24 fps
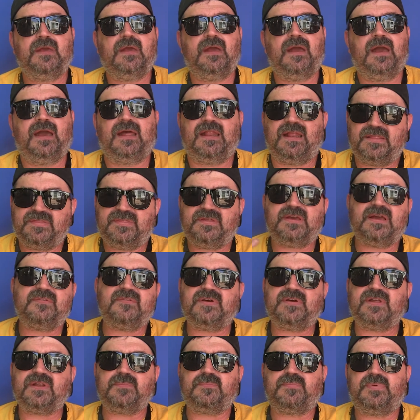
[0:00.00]
And I think
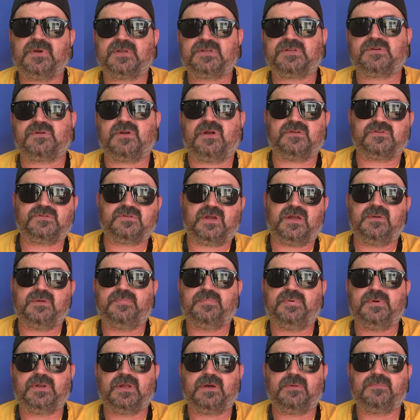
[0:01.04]
I've got a picture I'll try and
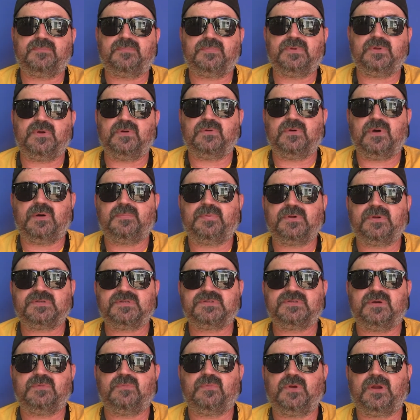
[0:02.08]
put up, you know, up here
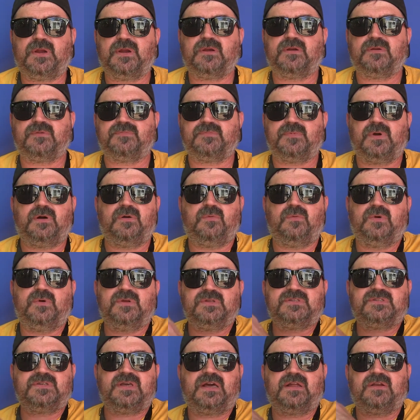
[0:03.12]
somewhere on
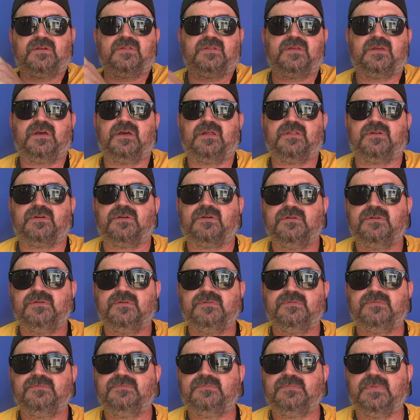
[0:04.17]
one side or the other.
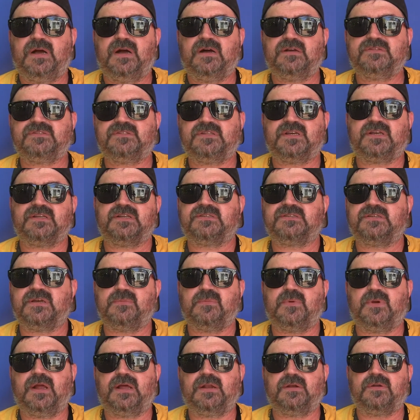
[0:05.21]
I'll stick it
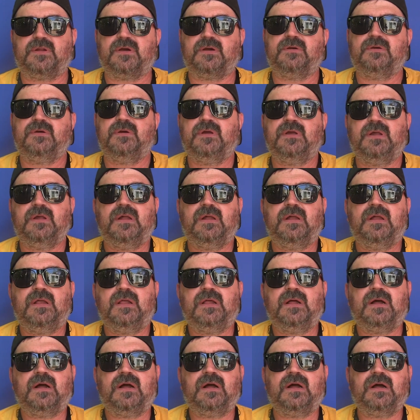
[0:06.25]
somewhere, I don't
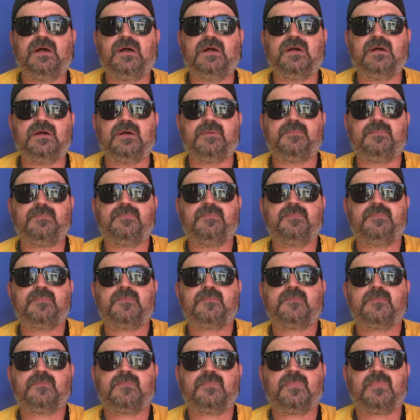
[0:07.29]
know. Um,
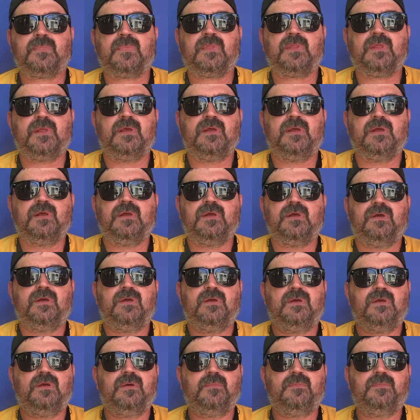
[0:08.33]

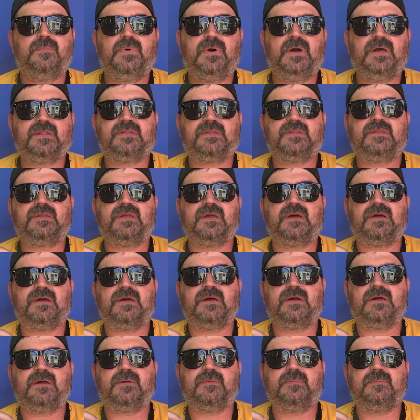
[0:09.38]
but
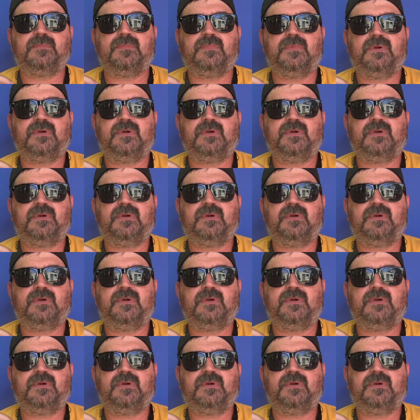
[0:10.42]
um,